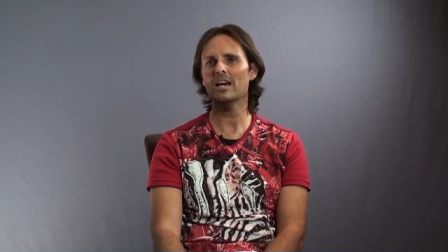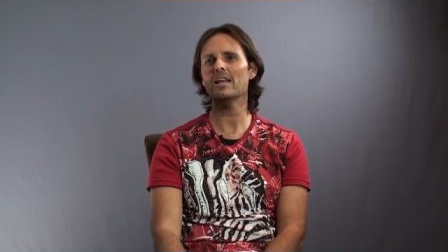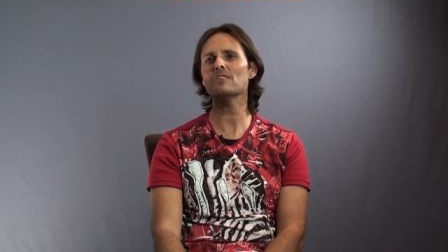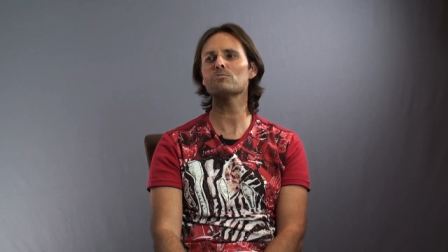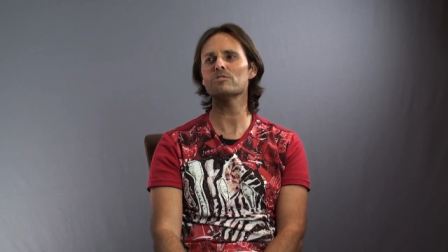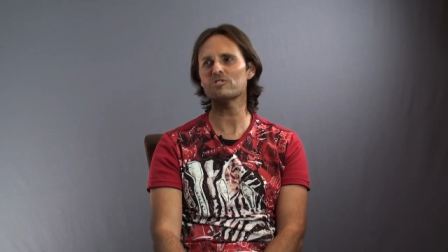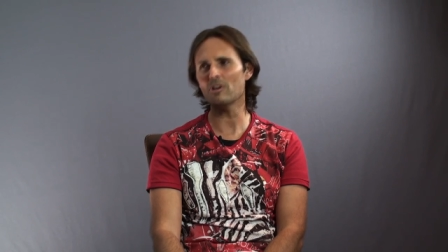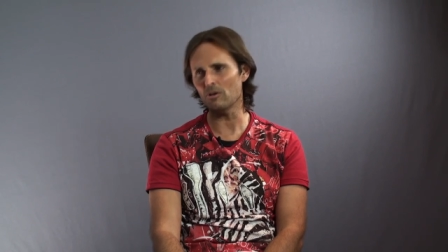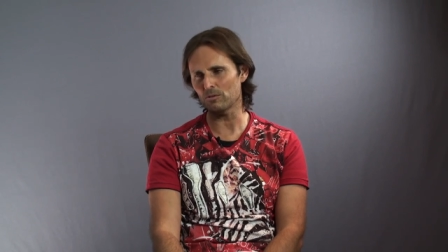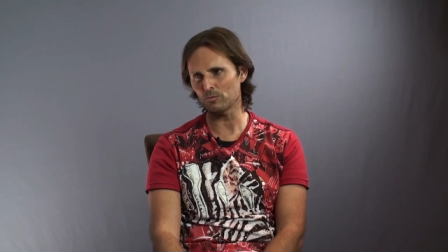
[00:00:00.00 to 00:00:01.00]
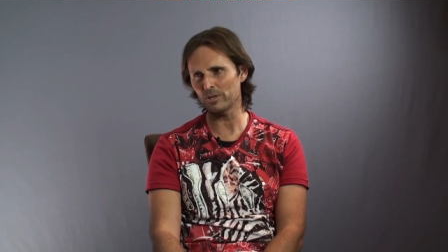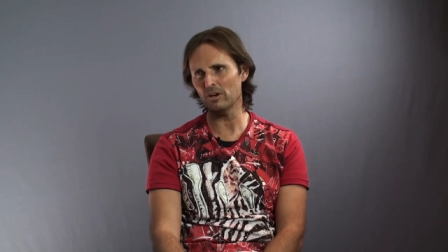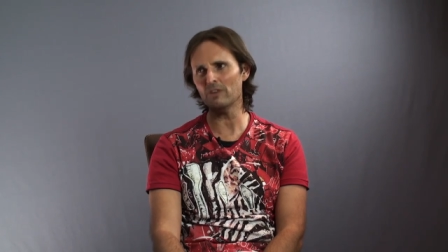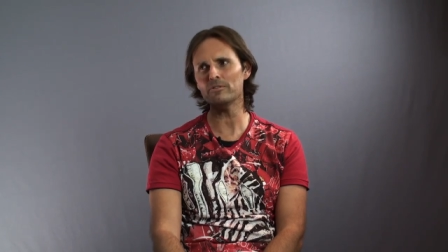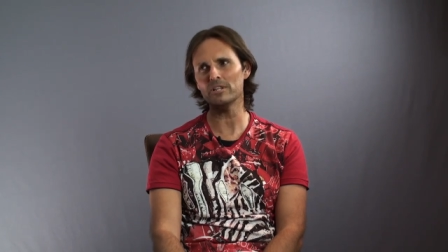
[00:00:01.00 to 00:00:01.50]
And as a result,
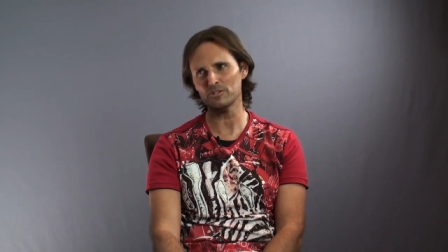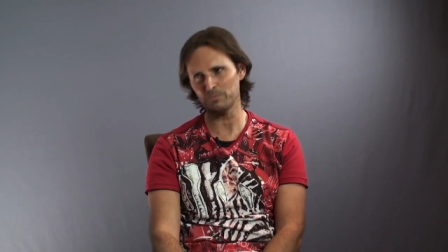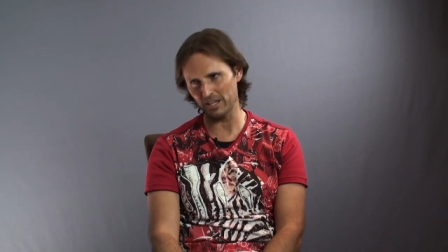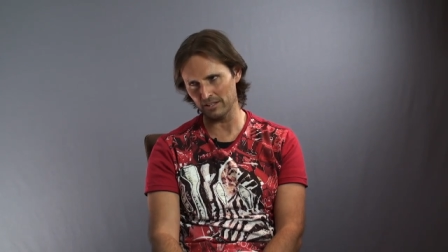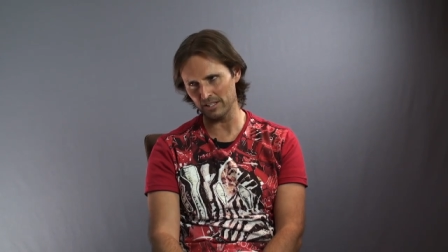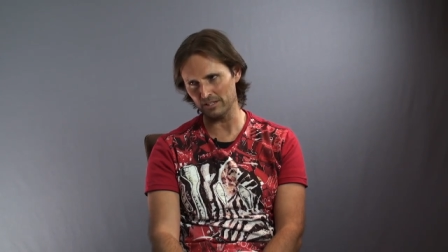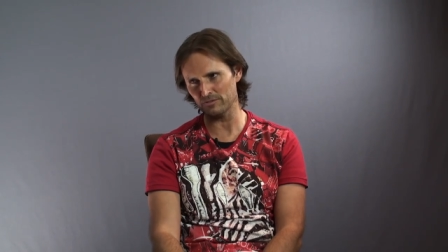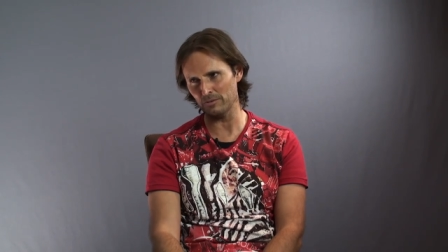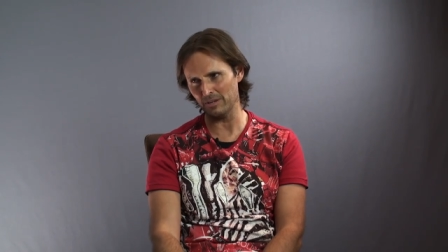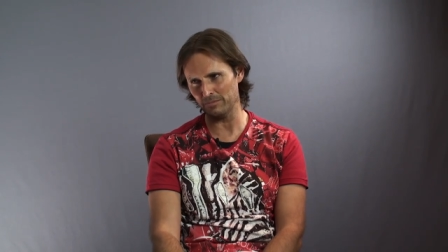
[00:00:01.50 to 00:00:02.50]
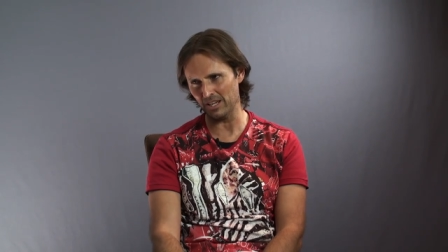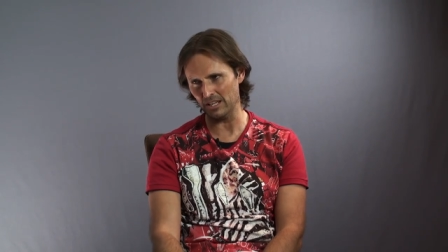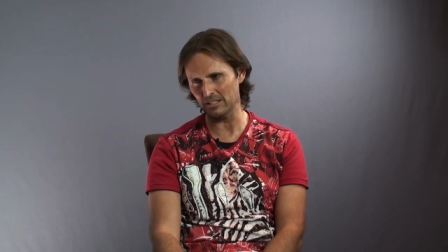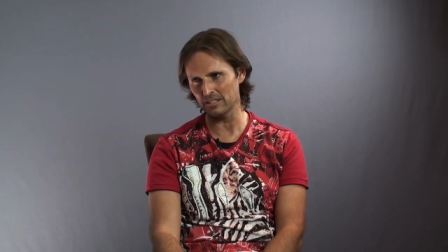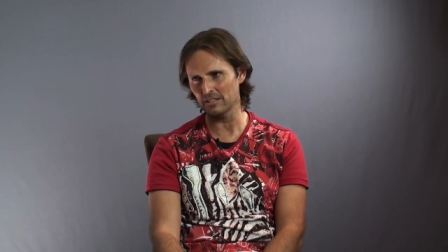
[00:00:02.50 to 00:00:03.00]
we often expect things from our
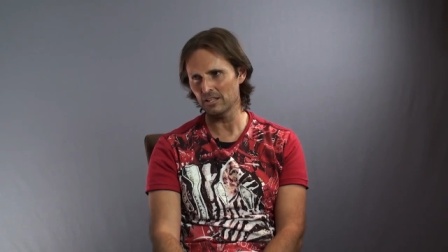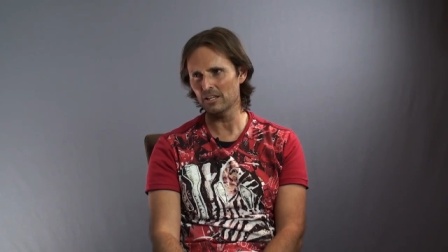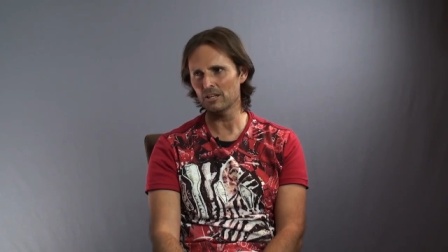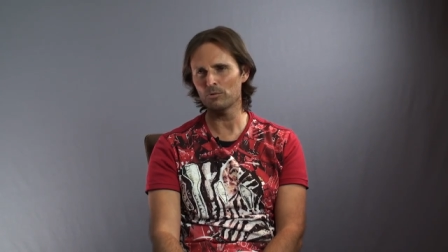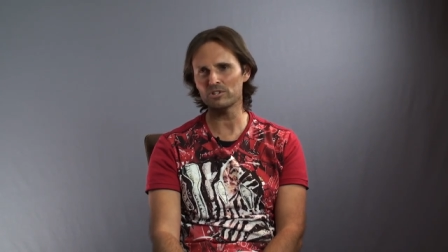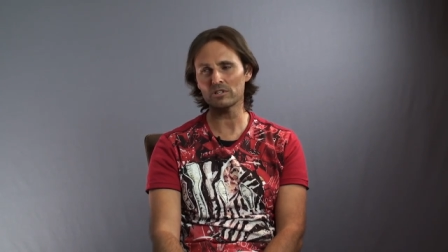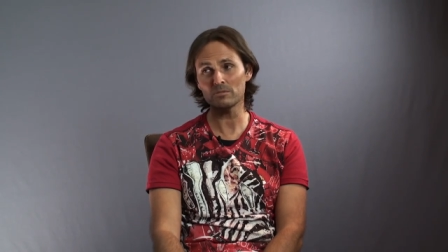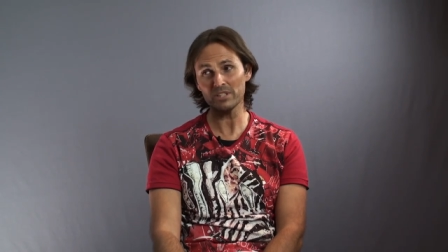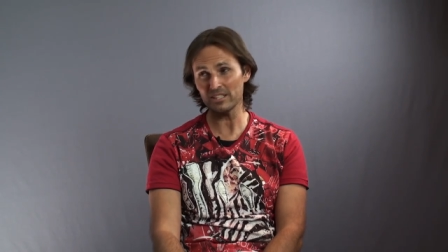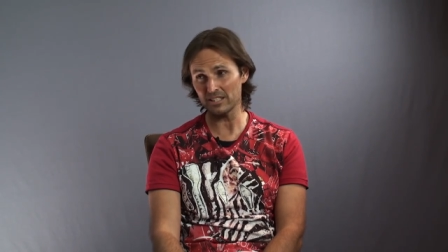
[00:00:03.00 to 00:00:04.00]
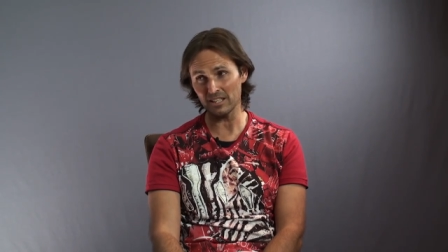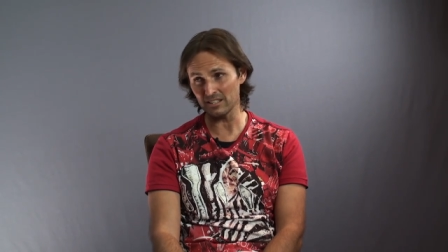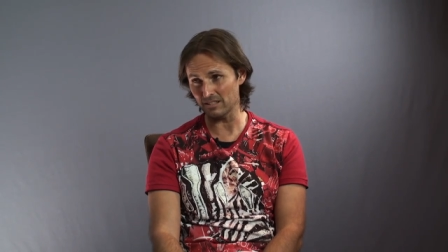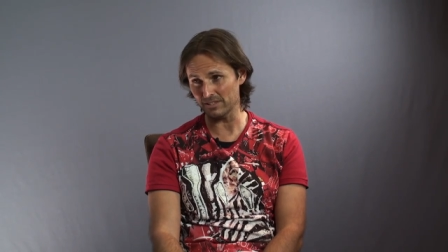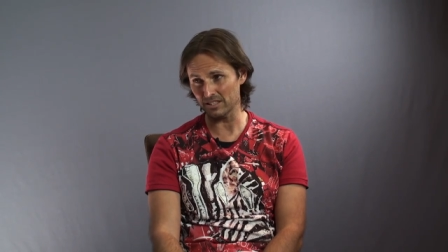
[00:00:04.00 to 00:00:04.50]
partner which are completely
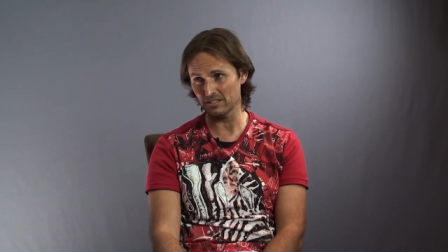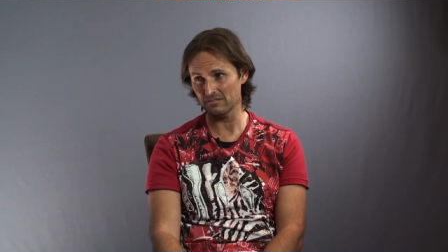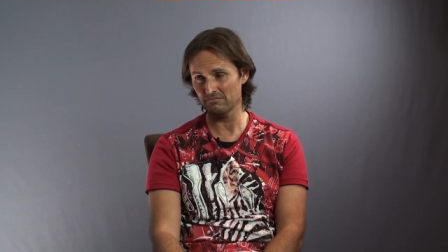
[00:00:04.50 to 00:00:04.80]
unloving.